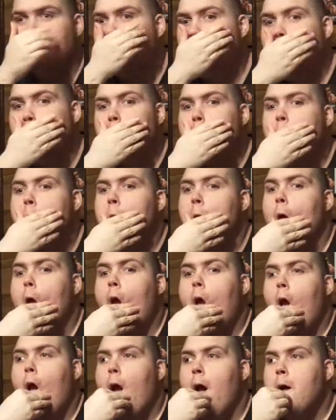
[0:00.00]

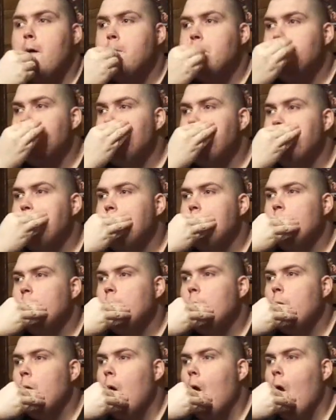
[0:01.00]

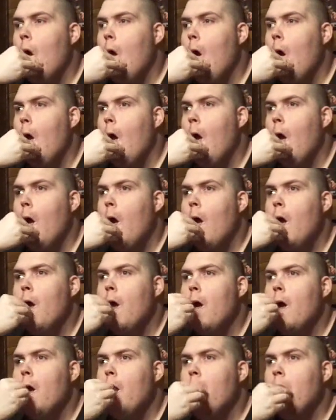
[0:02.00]

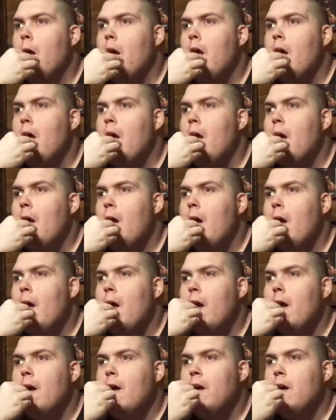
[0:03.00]
[no speech]